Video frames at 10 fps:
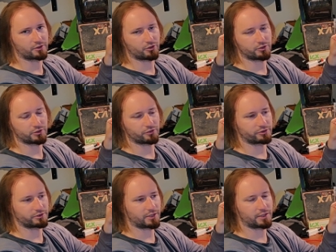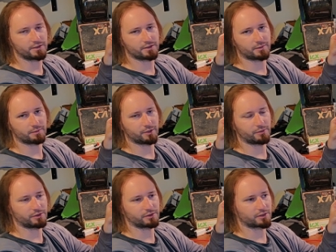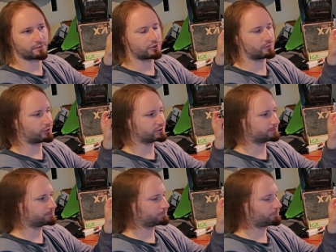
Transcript: source for lights and maybe something more.